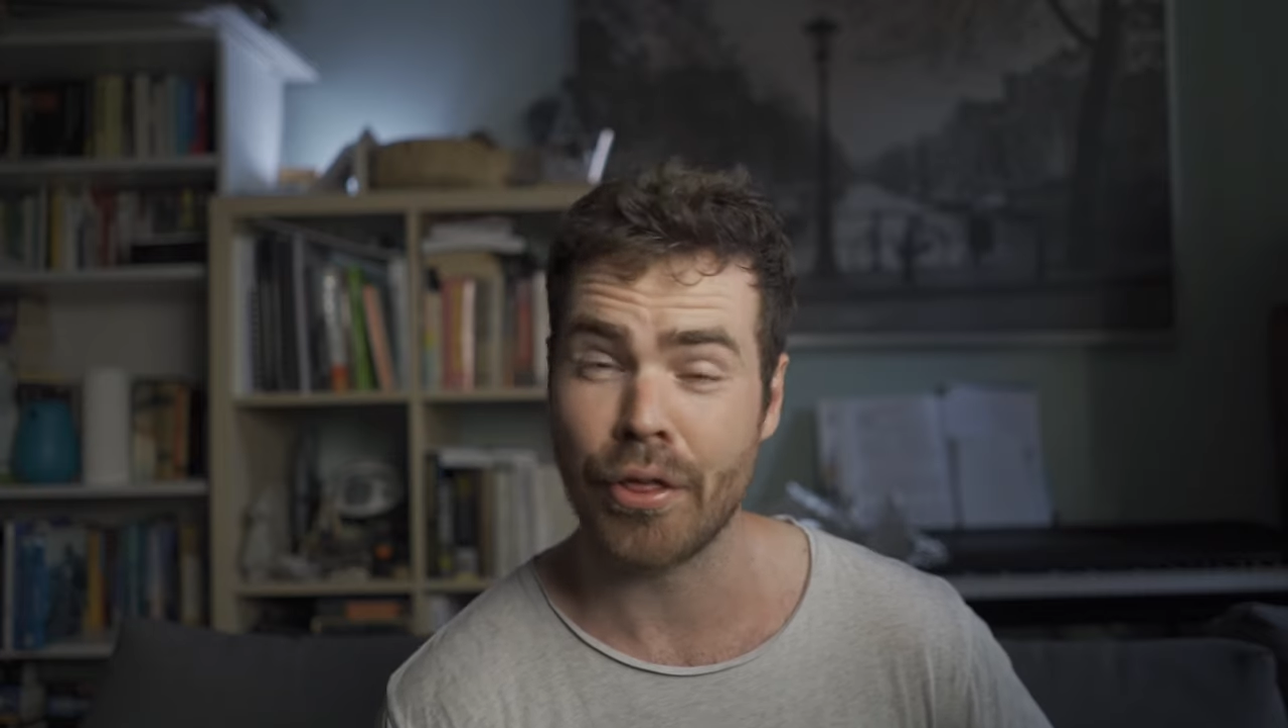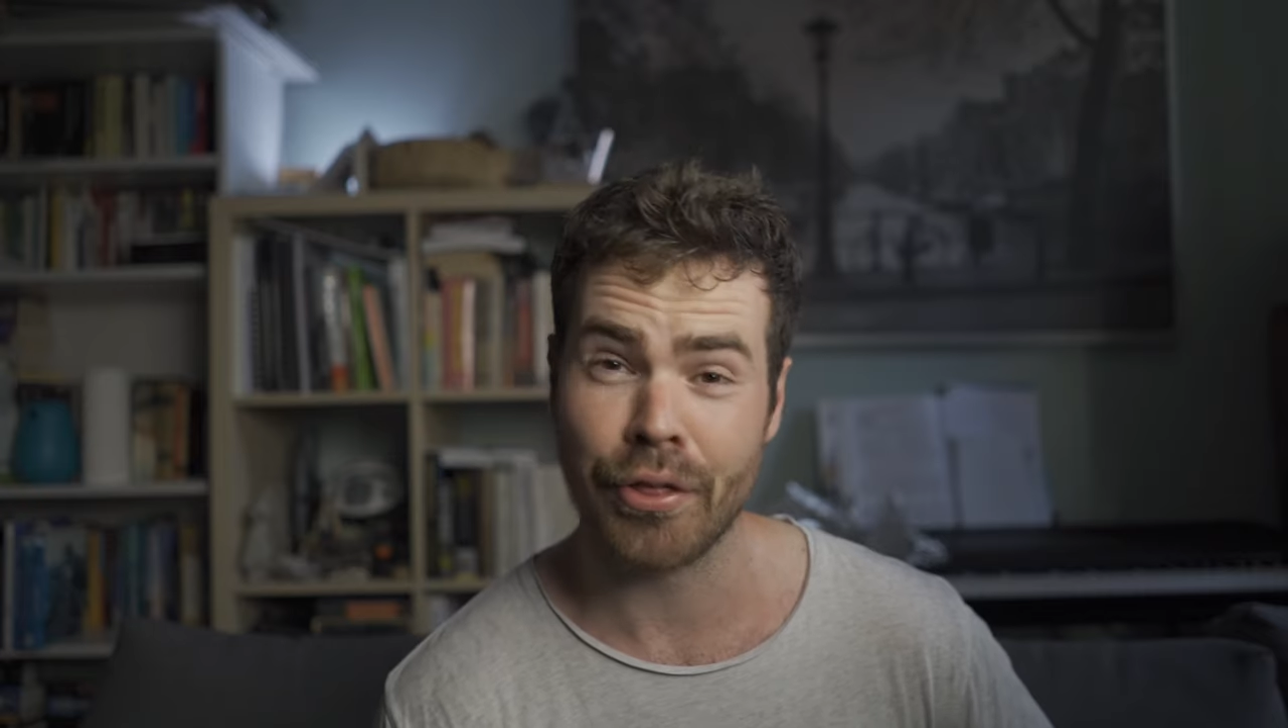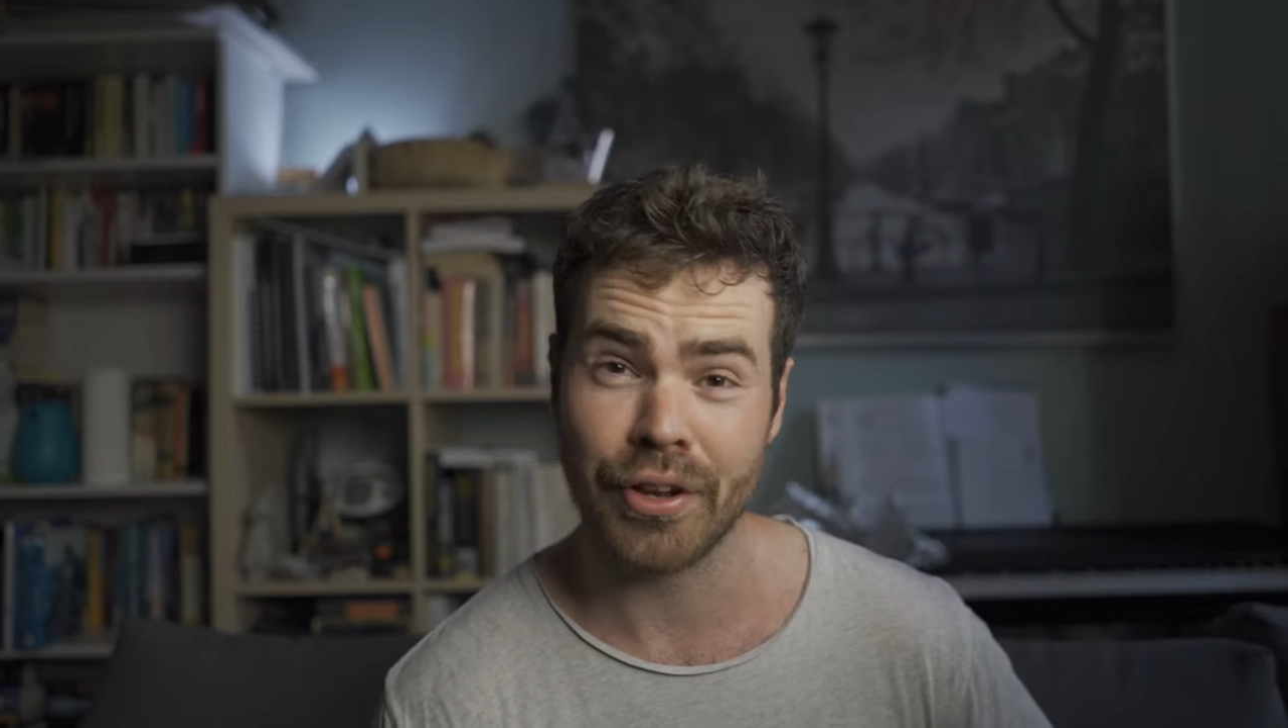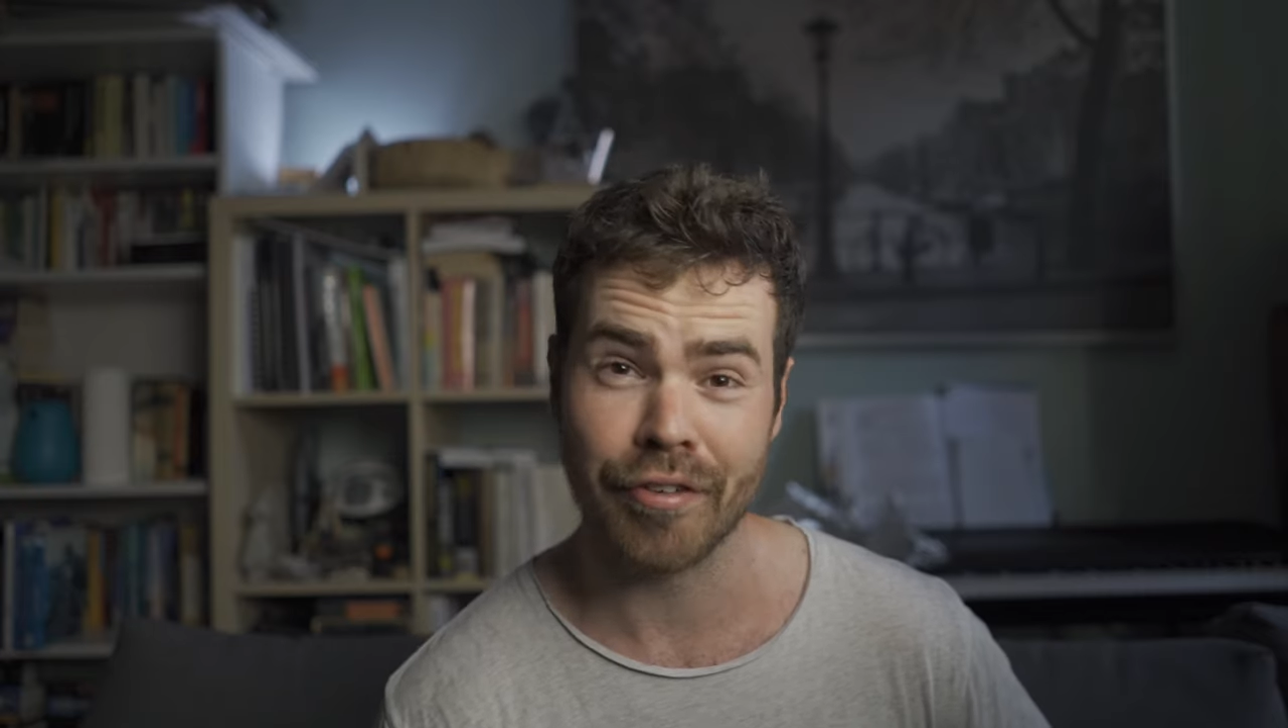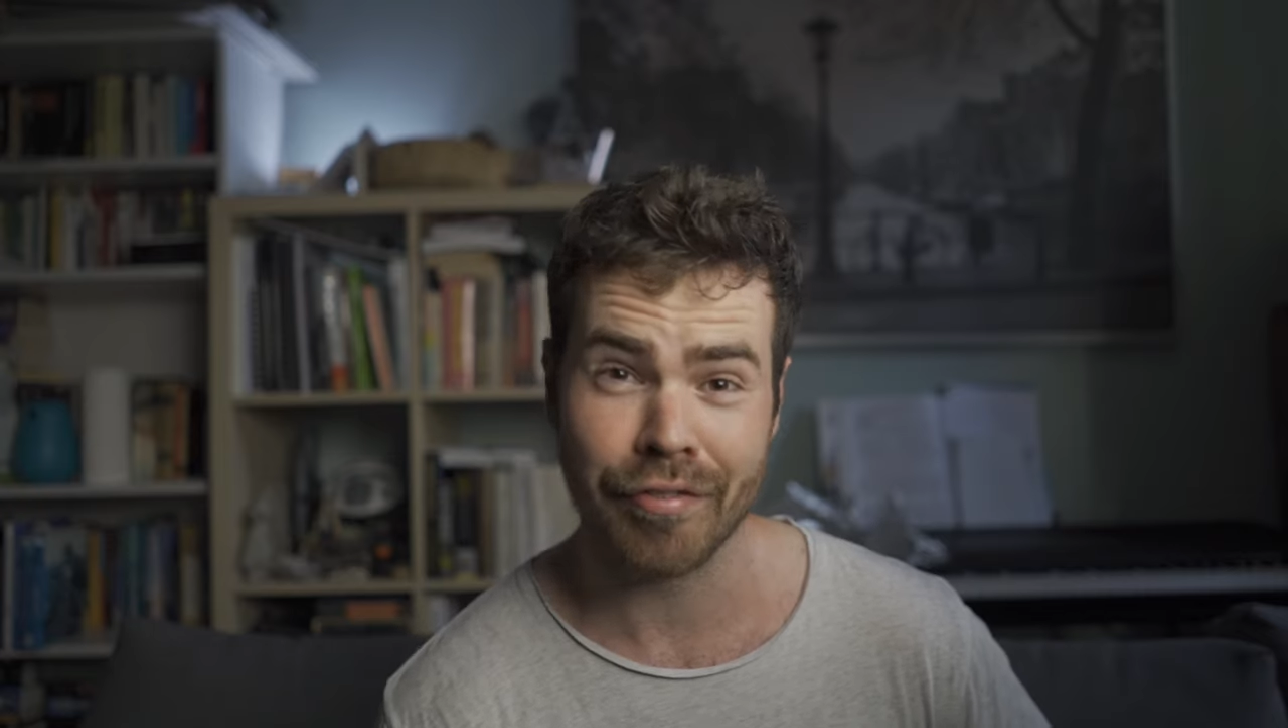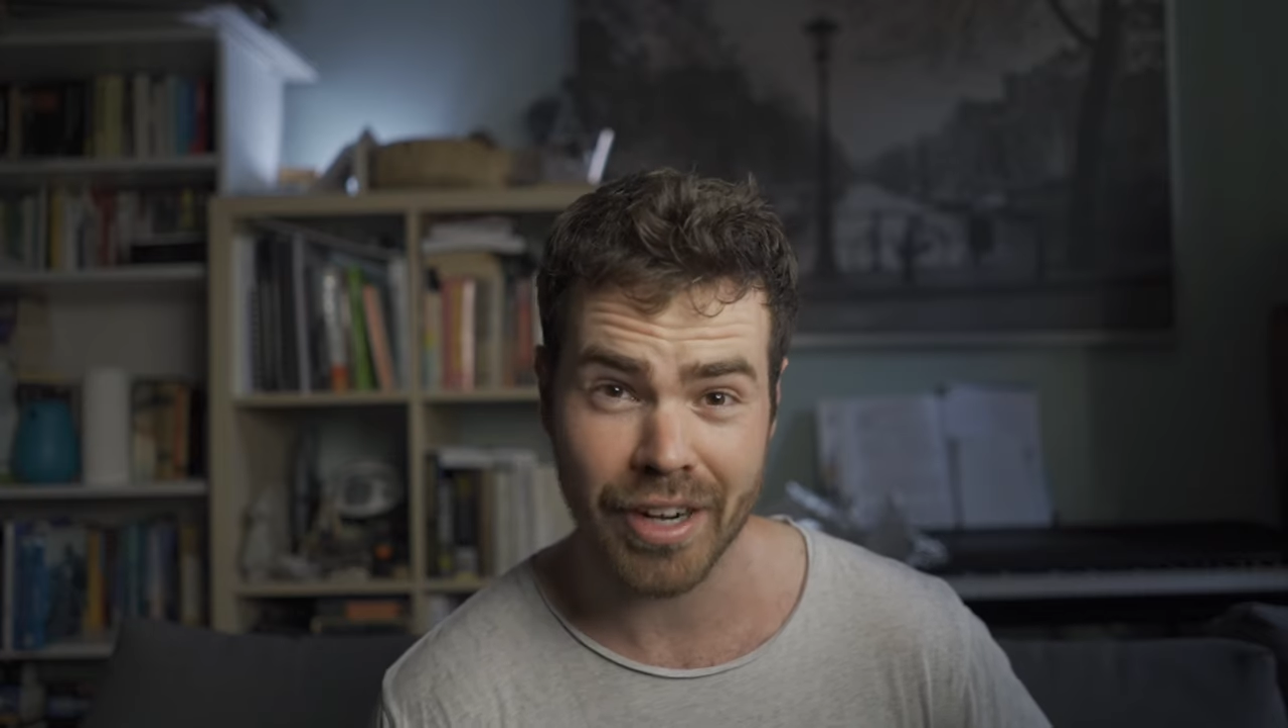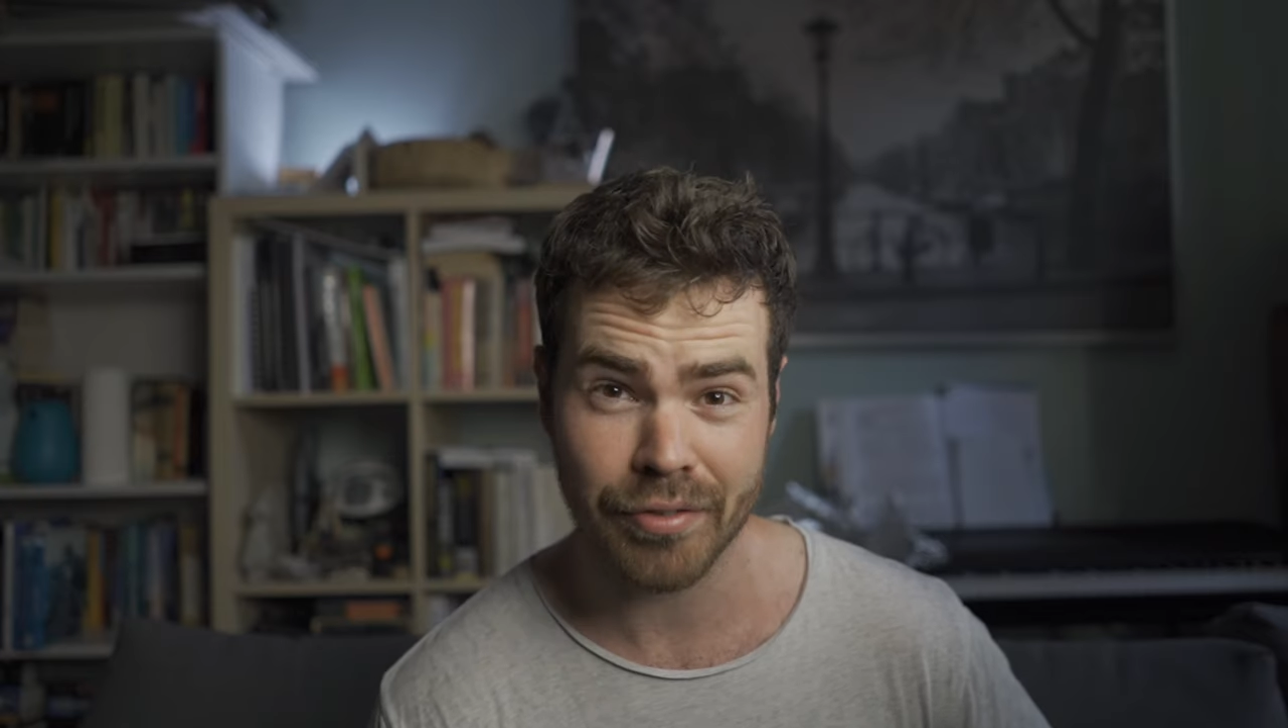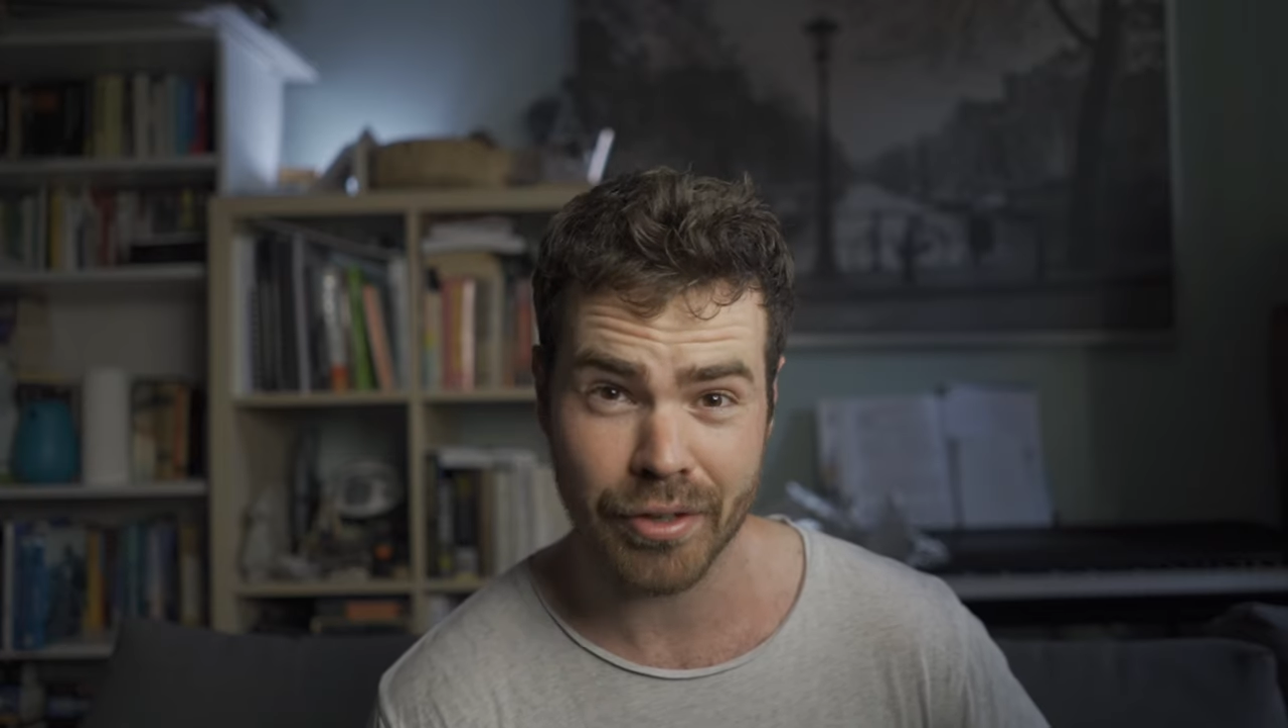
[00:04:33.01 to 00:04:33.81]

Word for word: 35